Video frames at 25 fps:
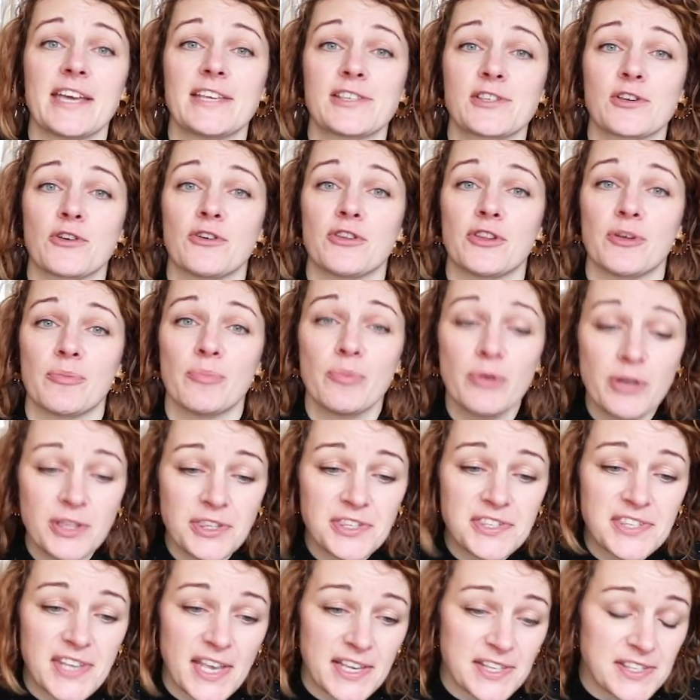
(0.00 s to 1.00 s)
It's got the
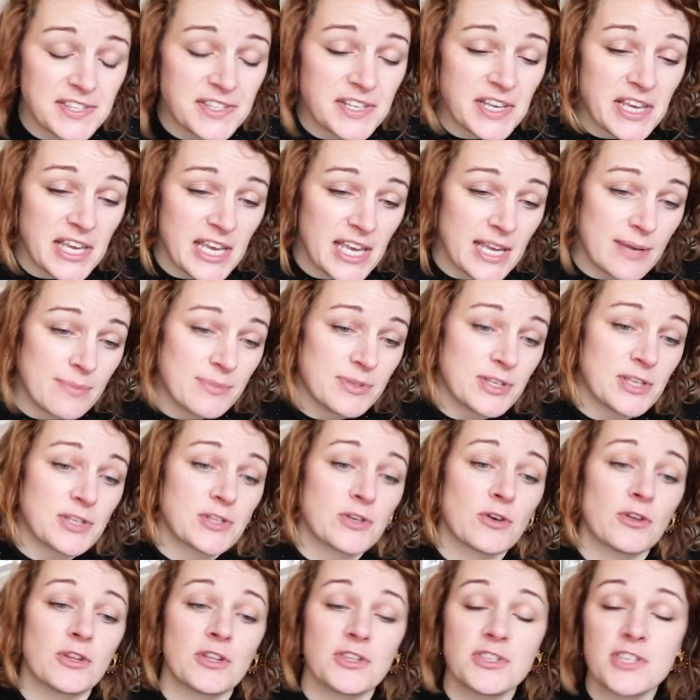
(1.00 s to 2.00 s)
princess seams, it's
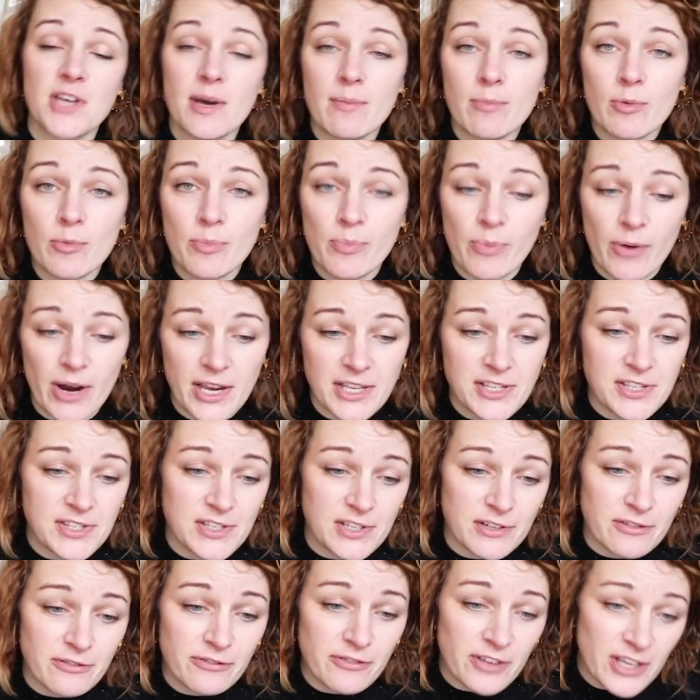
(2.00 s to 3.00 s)
got the
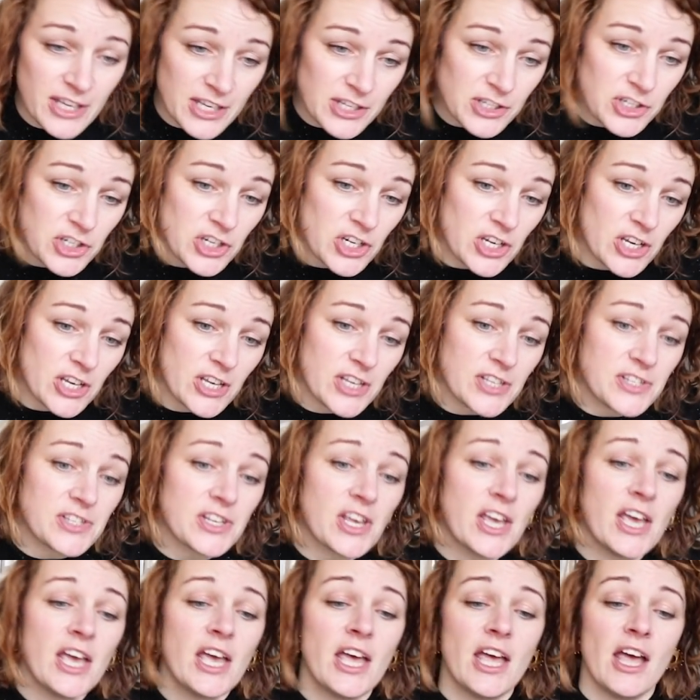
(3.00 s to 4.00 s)
double-breasted features.